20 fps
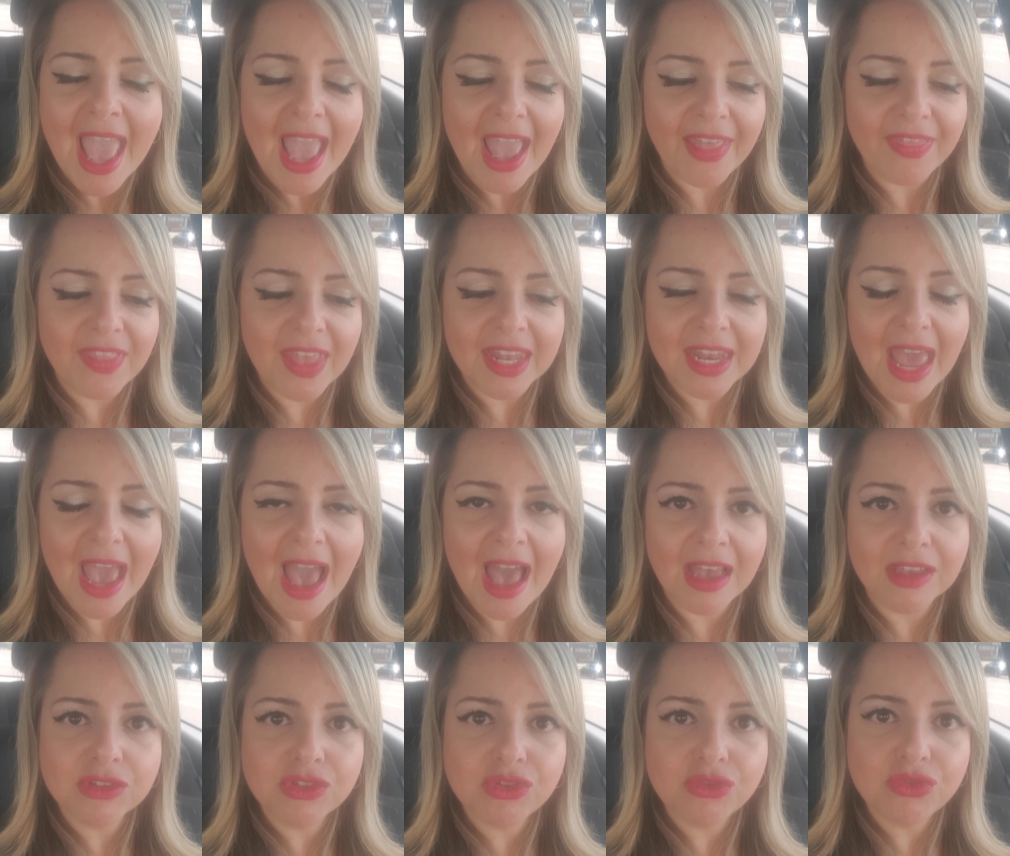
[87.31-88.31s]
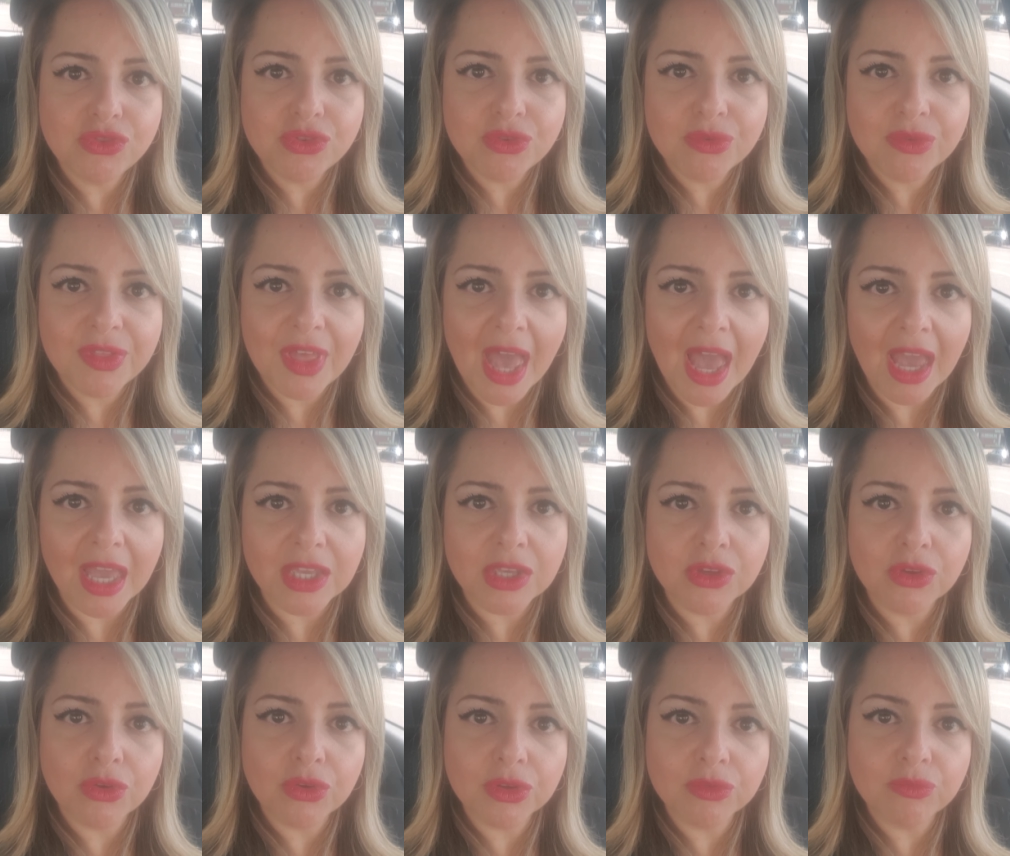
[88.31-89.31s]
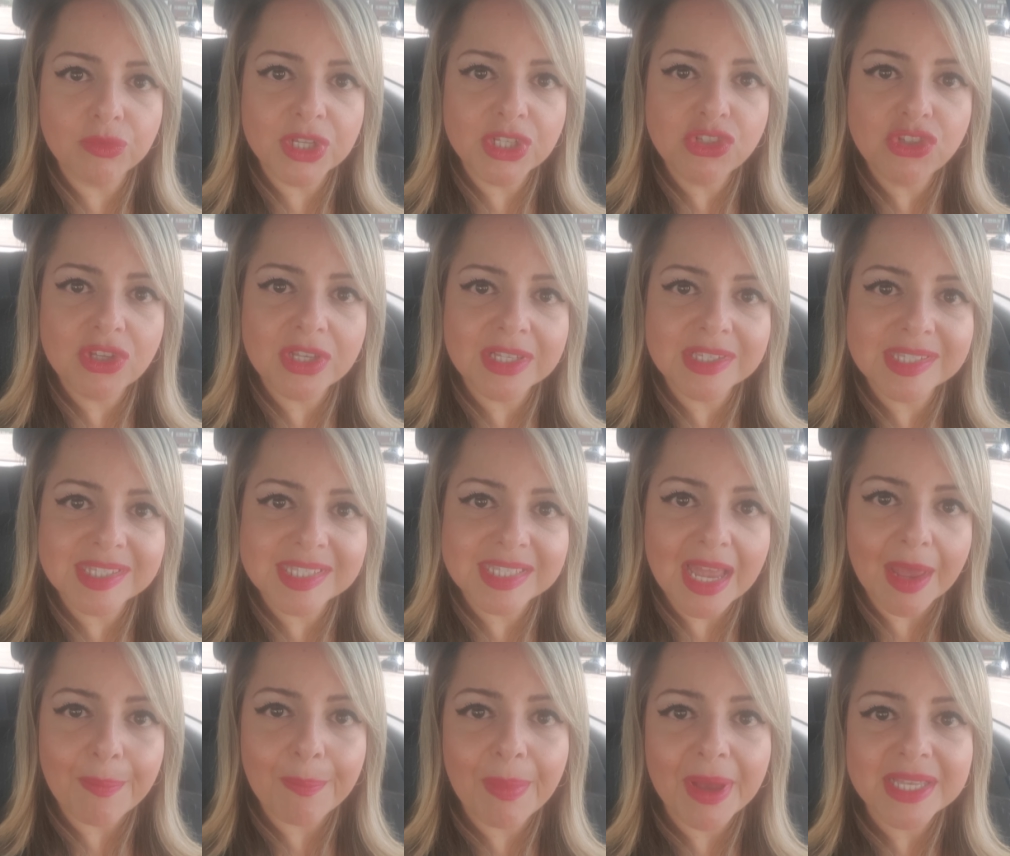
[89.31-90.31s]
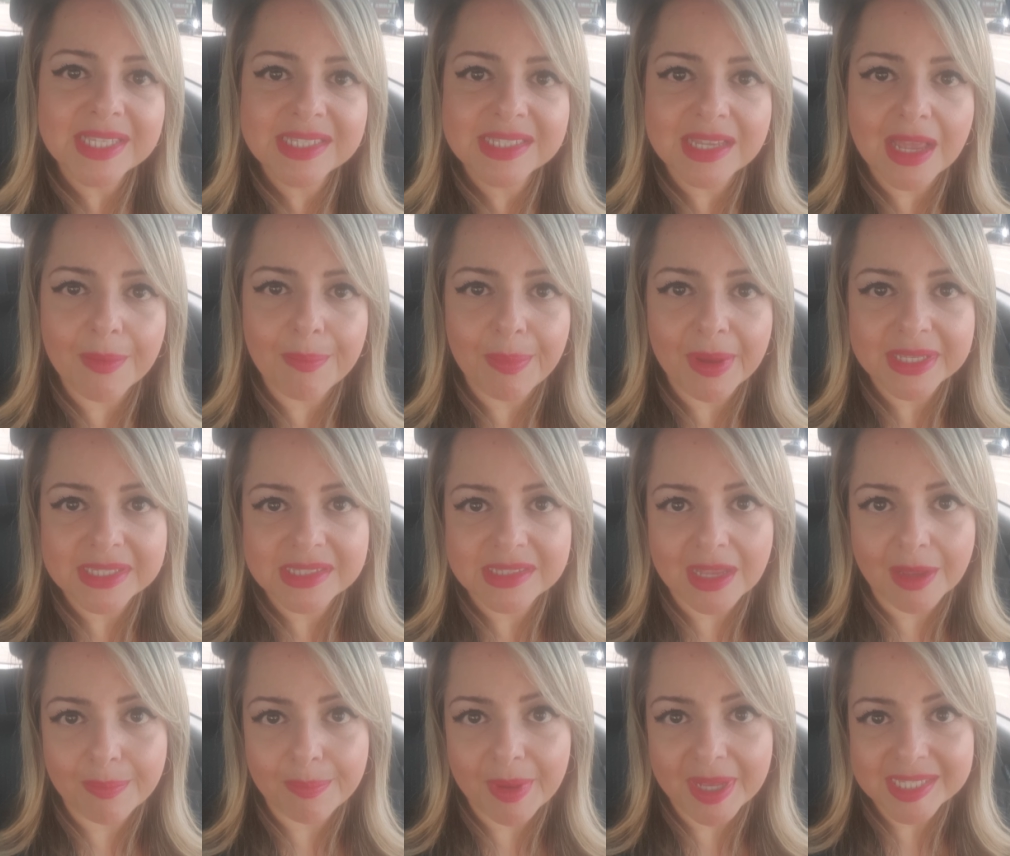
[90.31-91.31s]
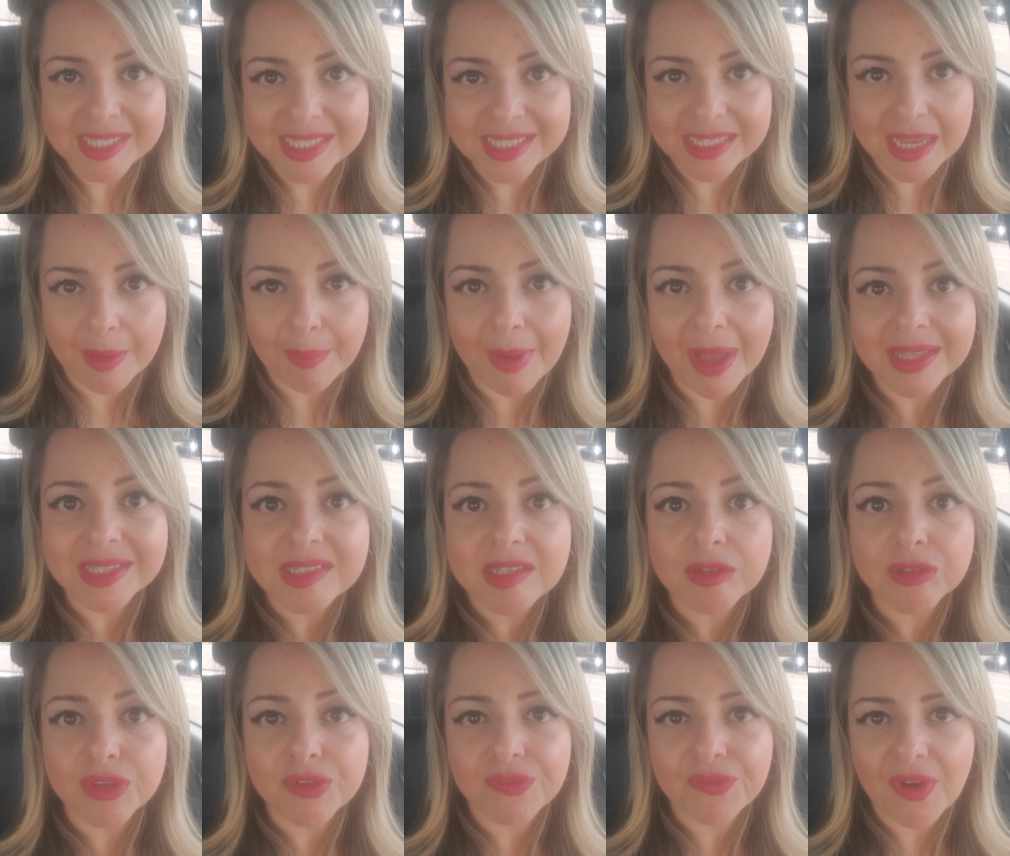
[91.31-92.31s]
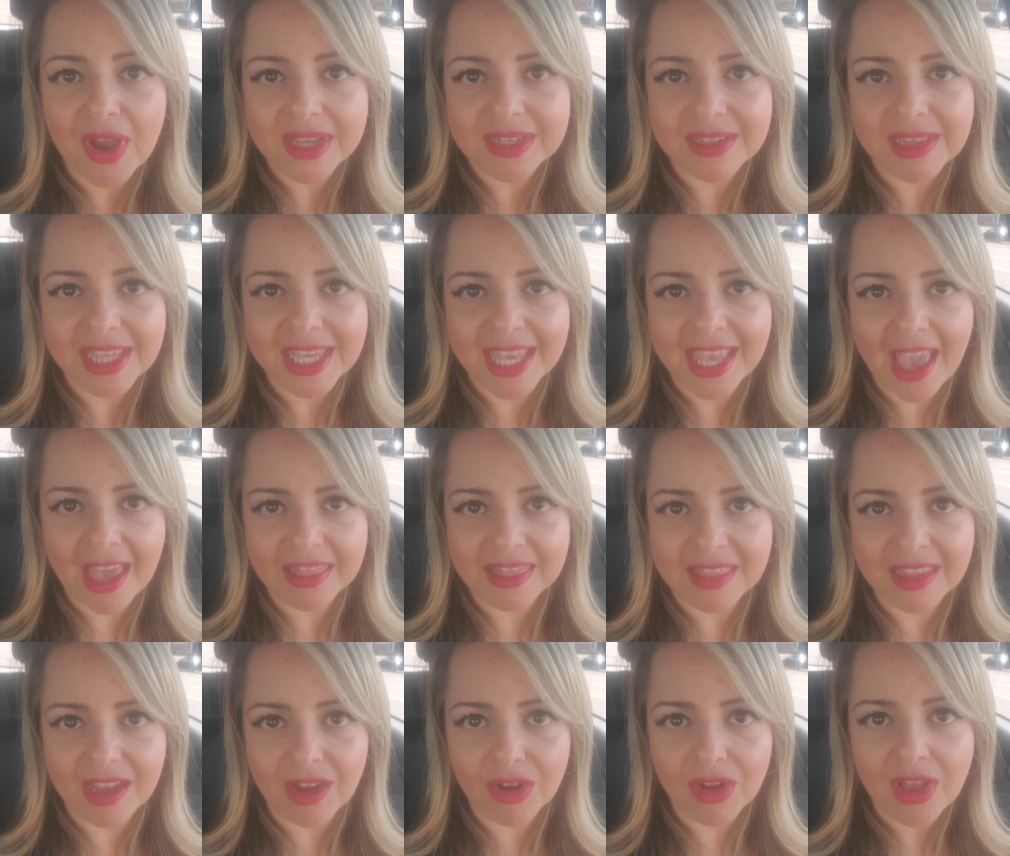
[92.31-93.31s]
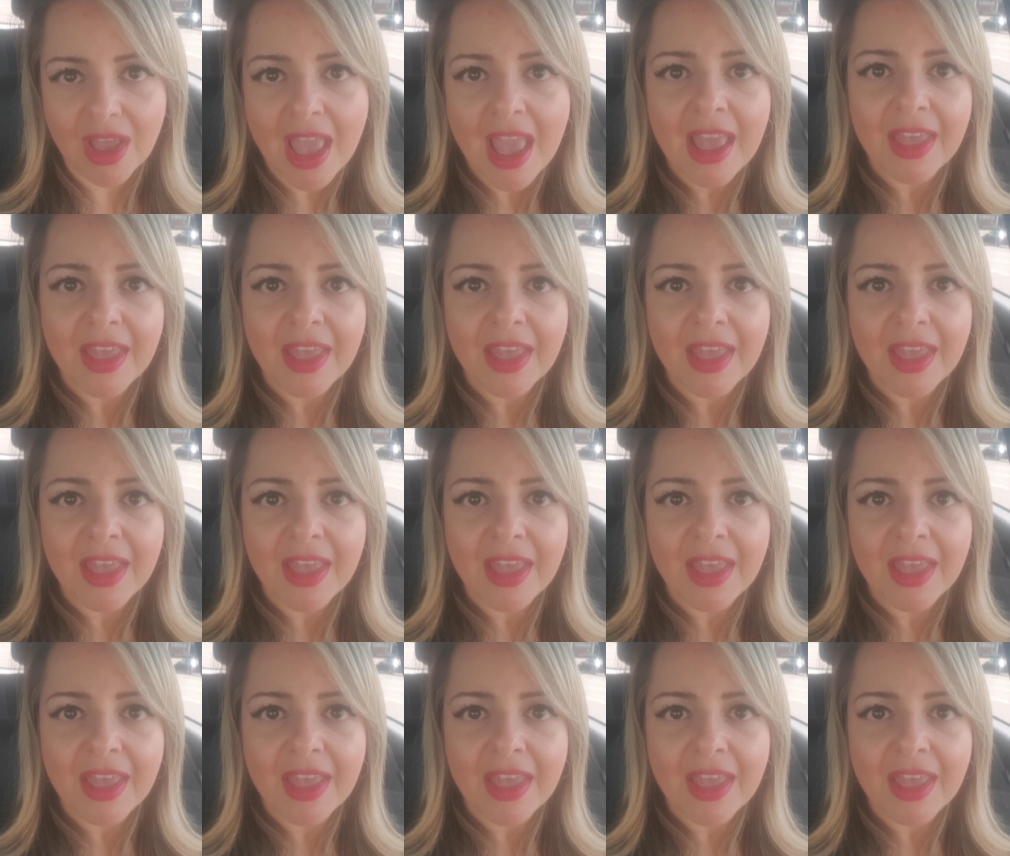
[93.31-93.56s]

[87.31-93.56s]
And then as you do that, you're reaching step by step by step by step until you finally get there.